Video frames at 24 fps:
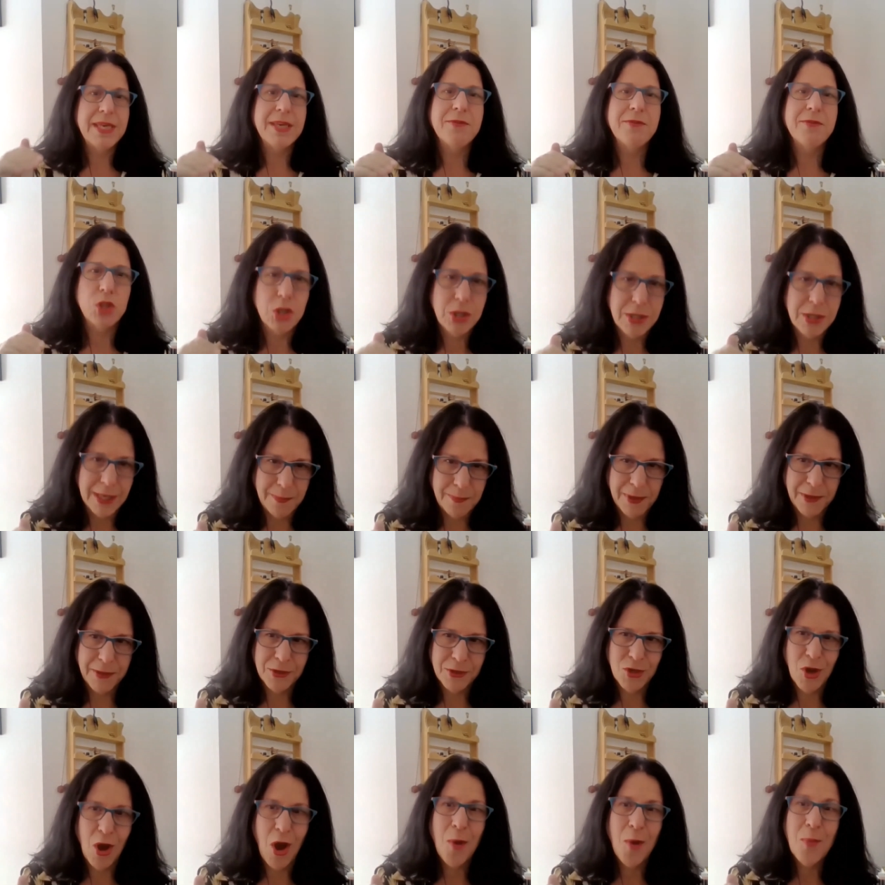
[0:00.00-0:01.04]
give a shit by the
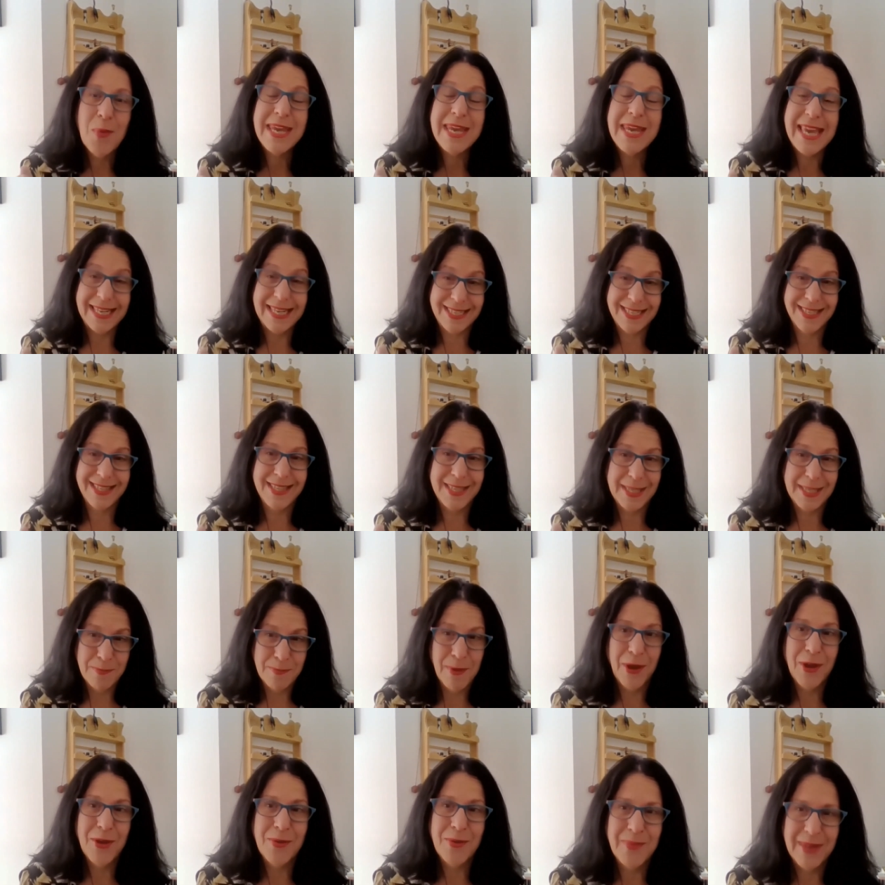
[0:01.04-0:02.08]
time we get to this
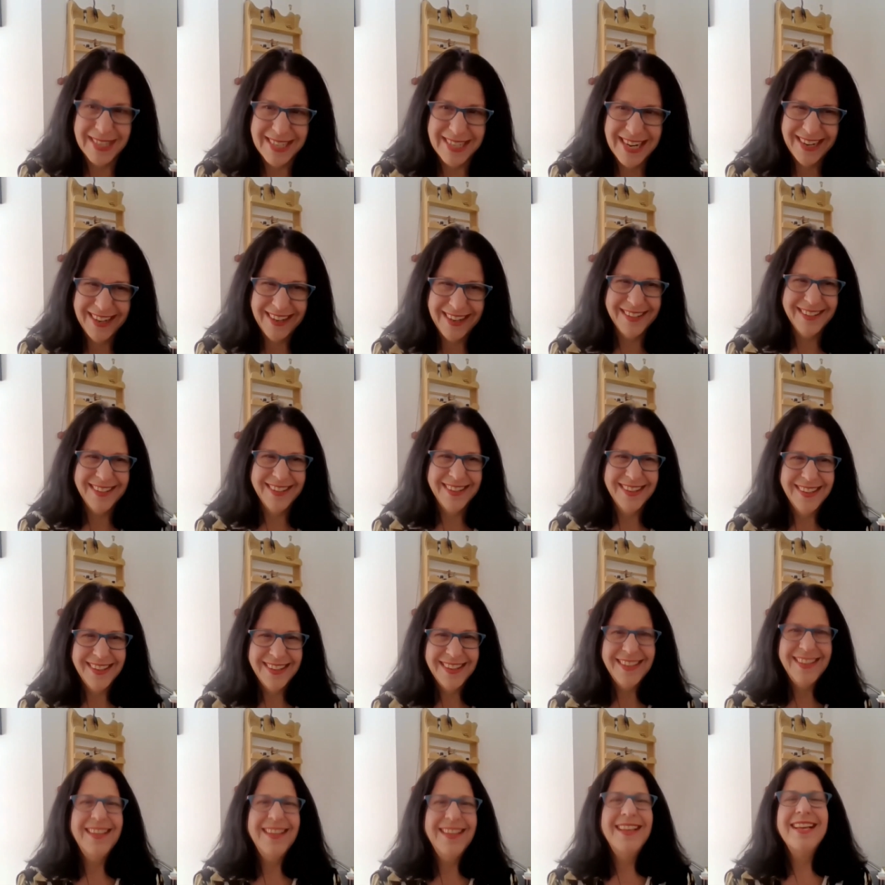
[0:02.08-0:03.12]
moment,
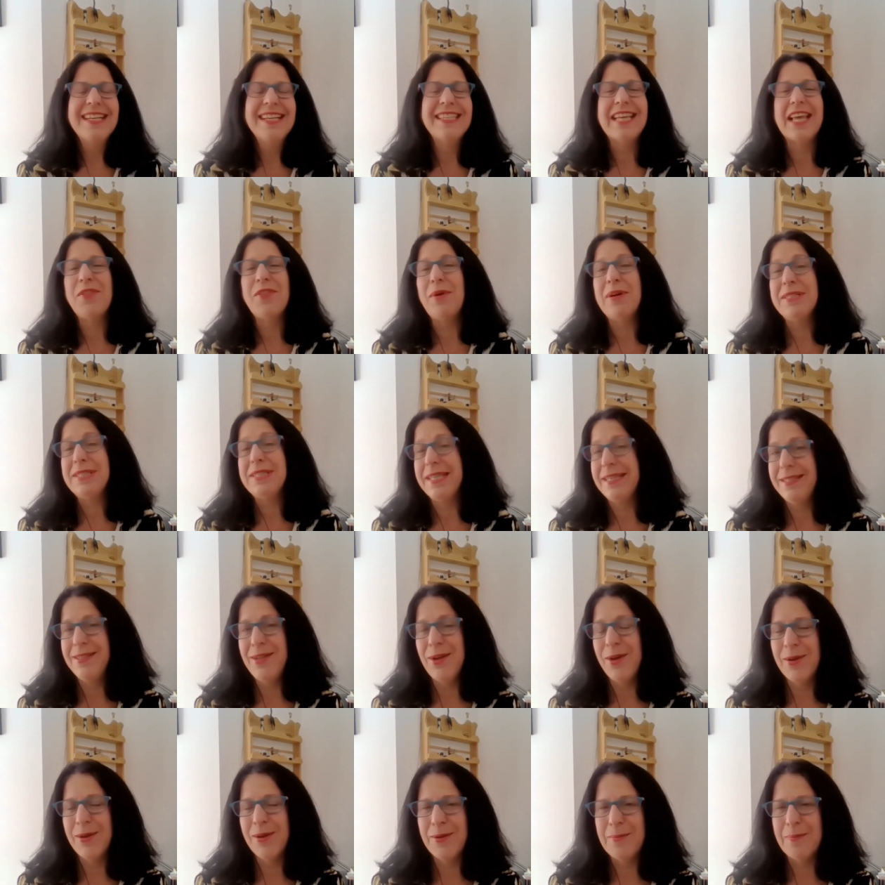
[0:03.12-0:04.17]
because otherwise there's
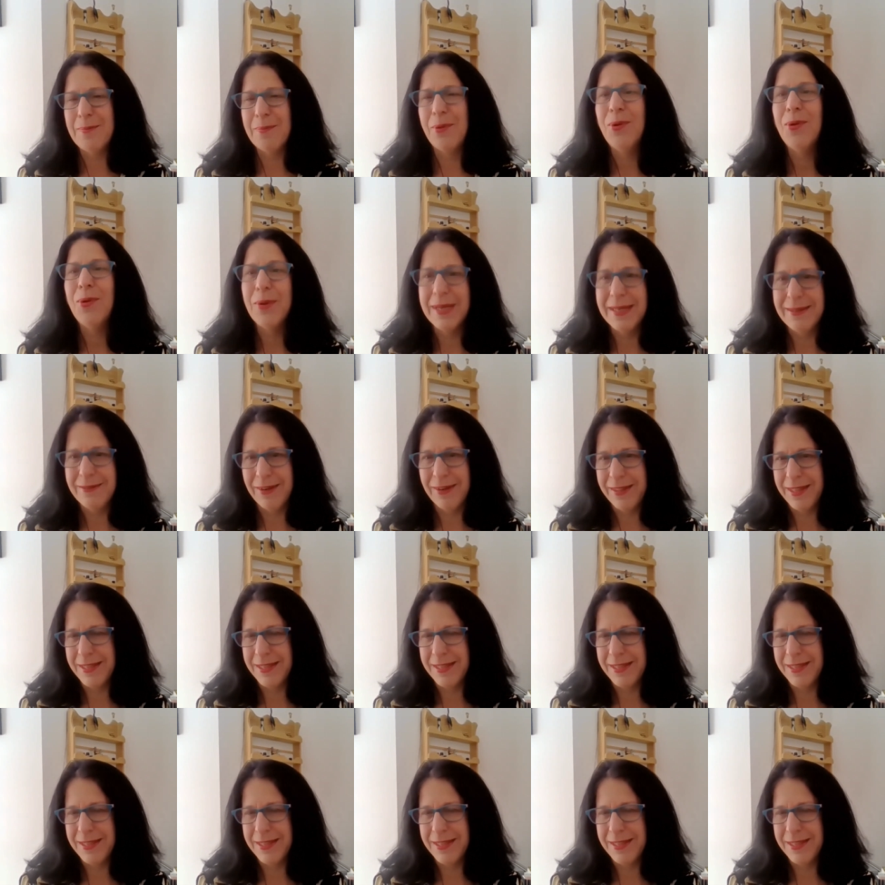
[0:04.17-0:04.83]
no point, right?